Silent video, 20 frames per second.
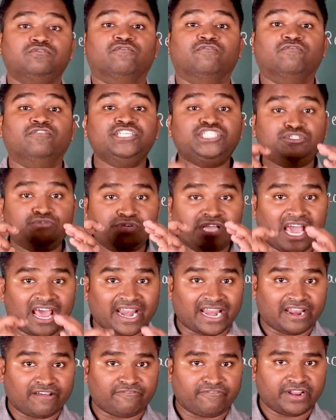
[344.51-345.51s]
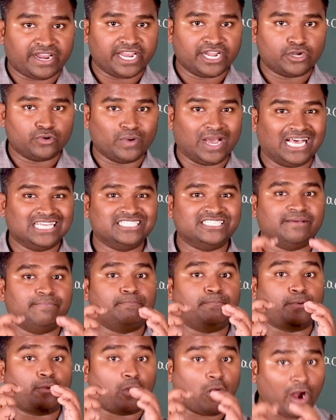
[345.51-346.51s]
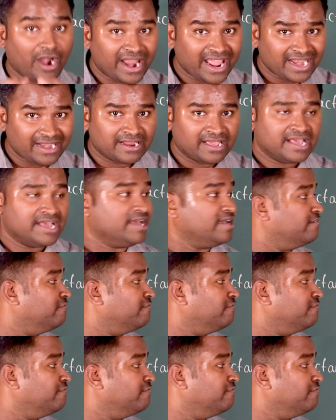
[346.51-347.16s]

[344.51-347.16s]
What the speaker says: which we are referring to as a product,